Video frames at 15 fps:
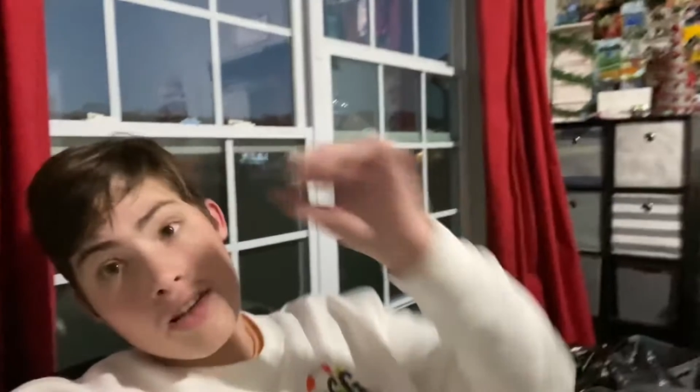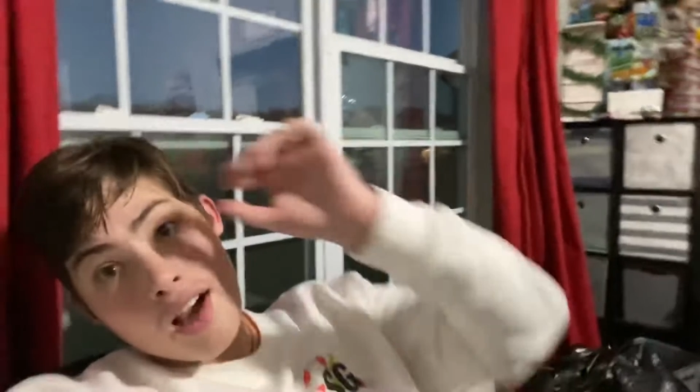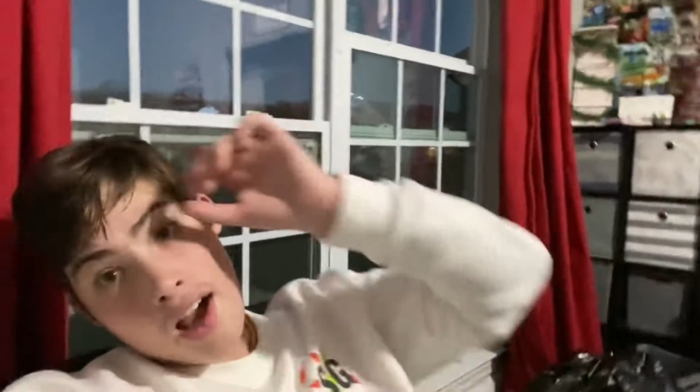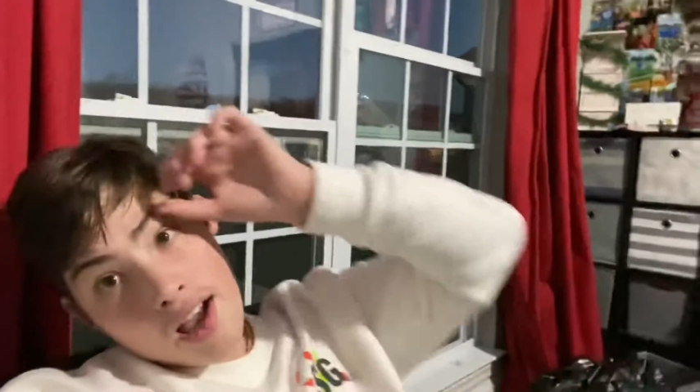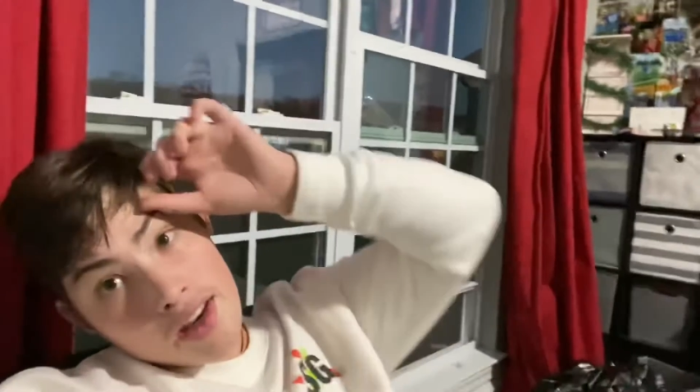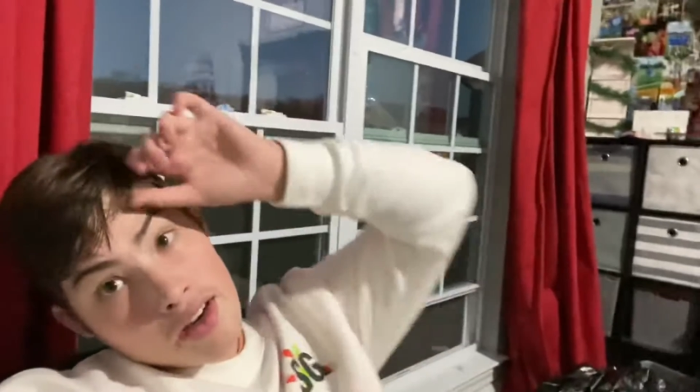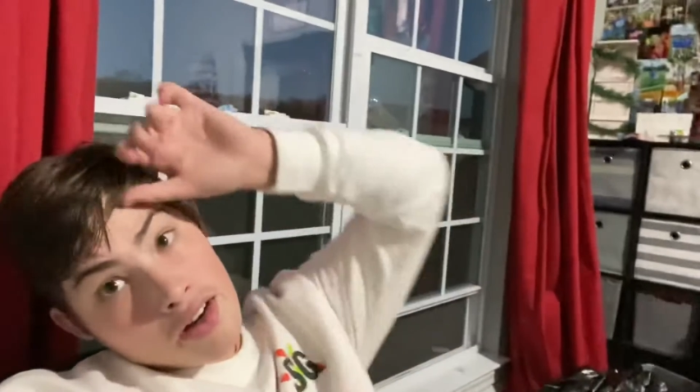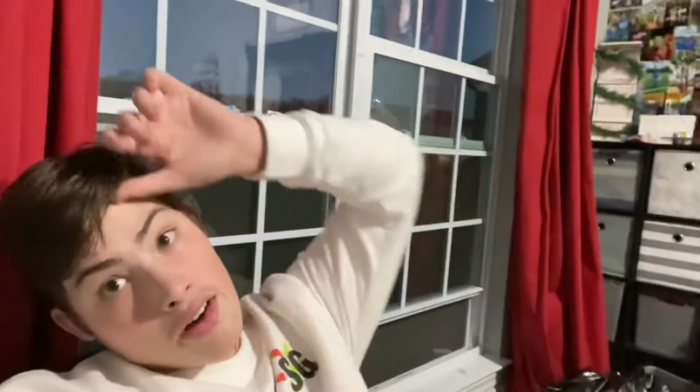
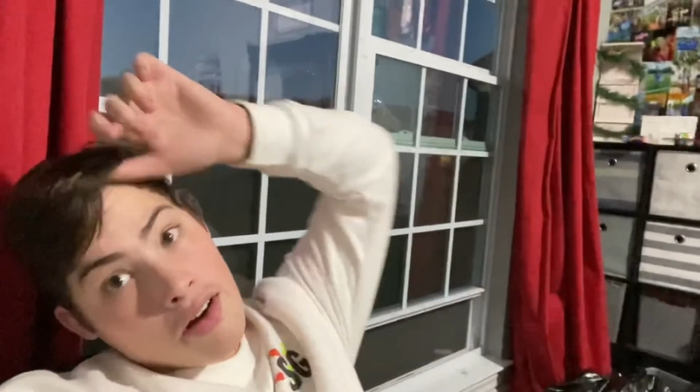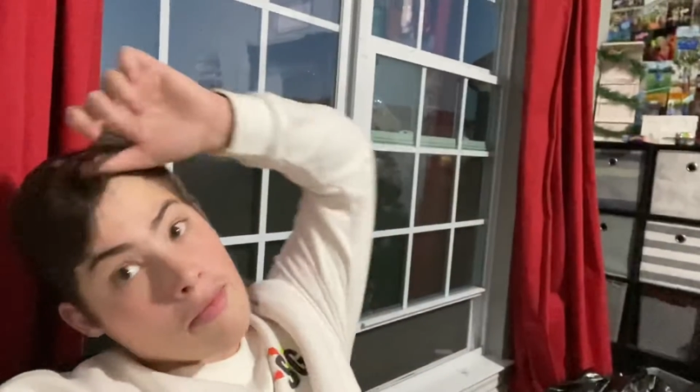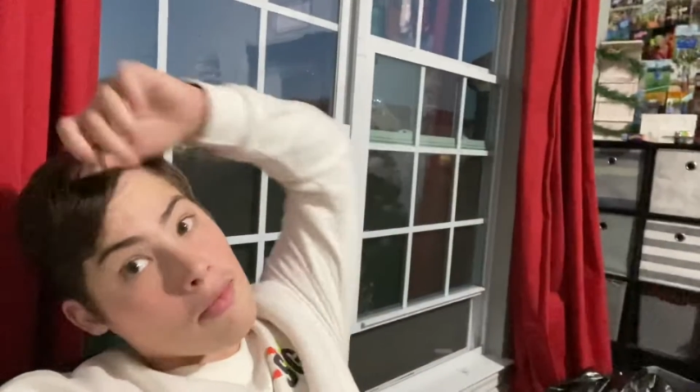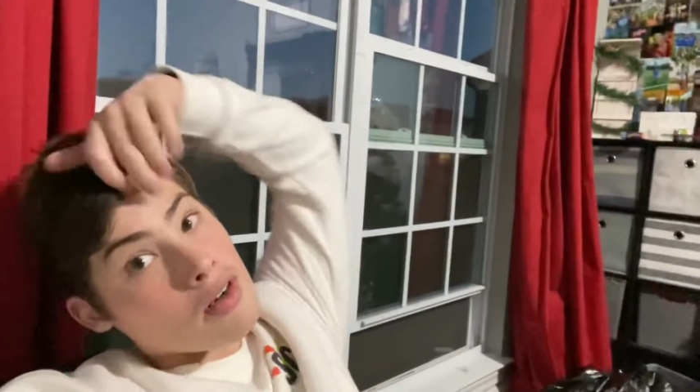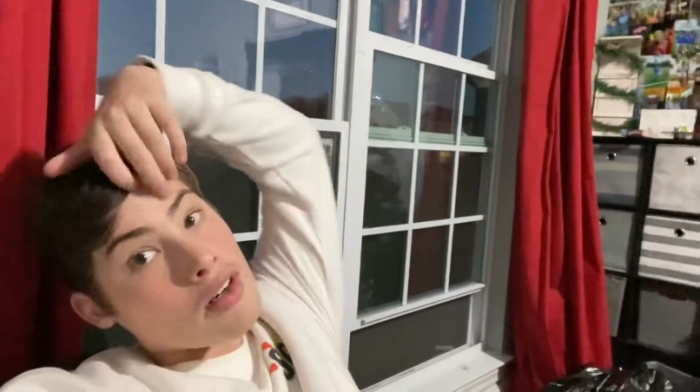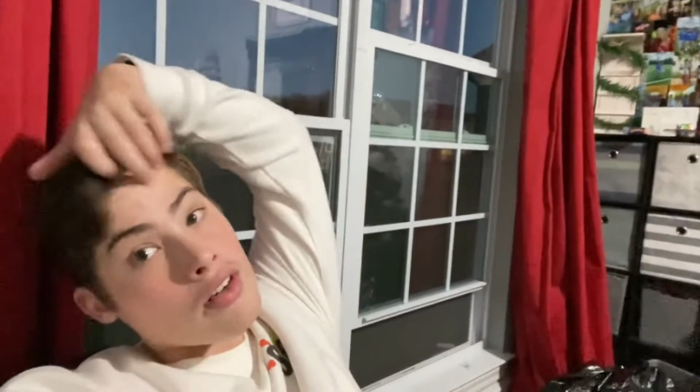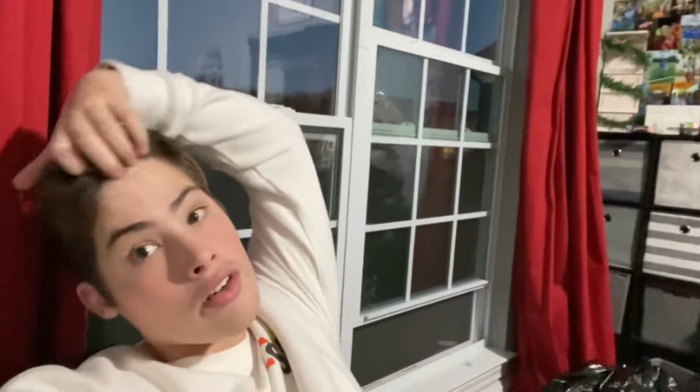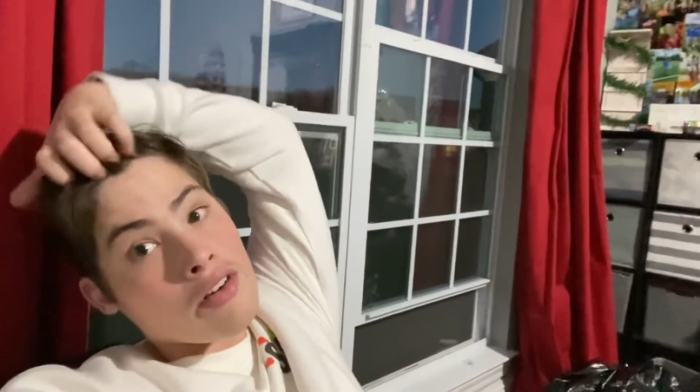I know I'm
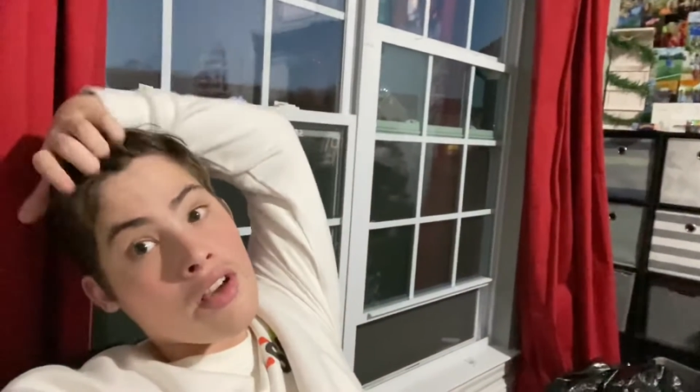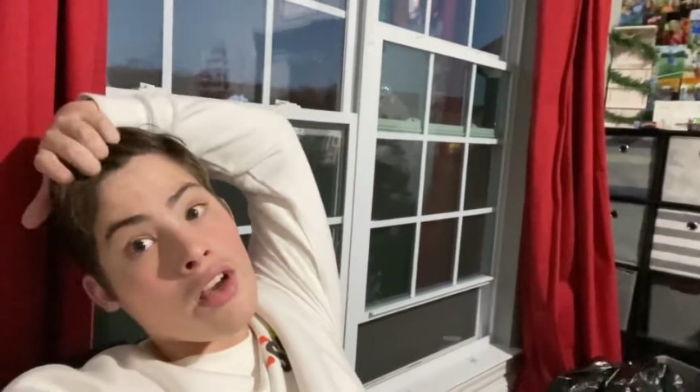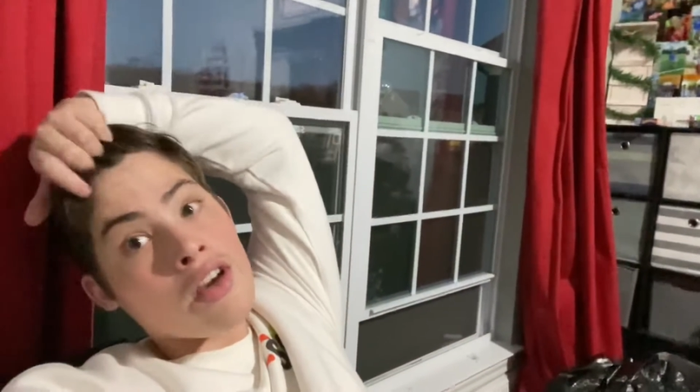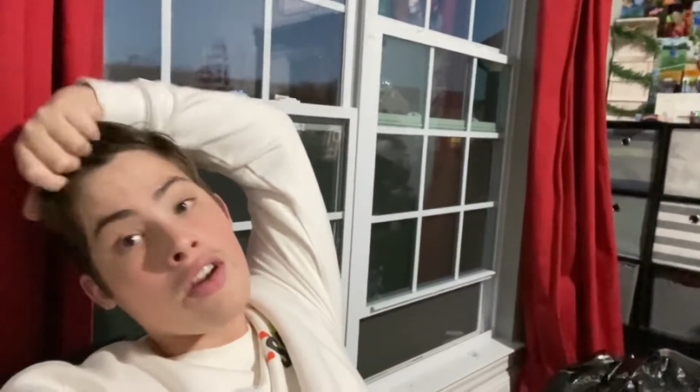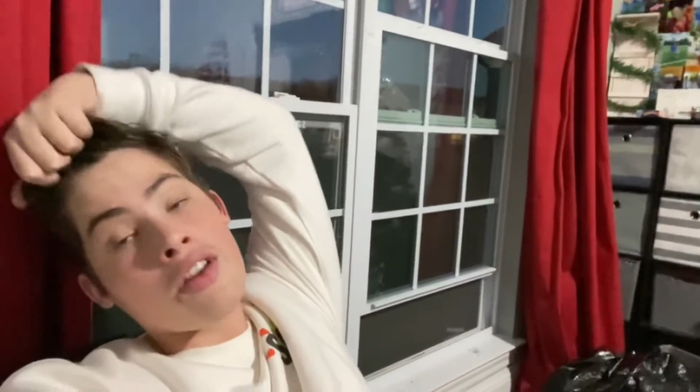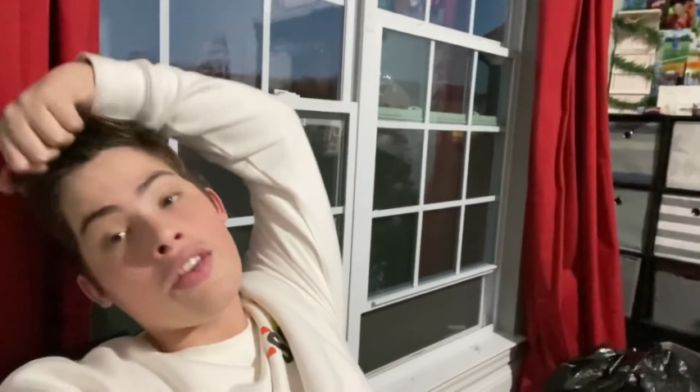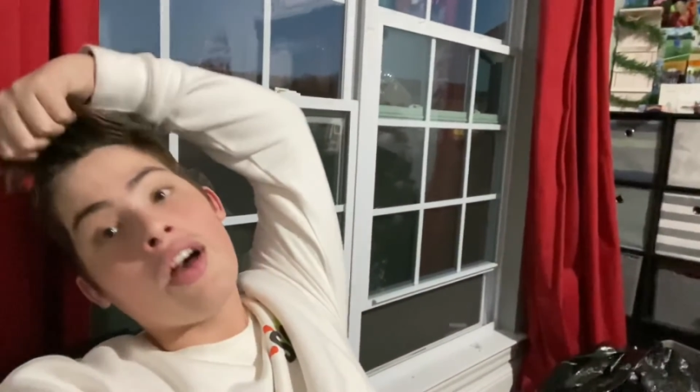going to do good on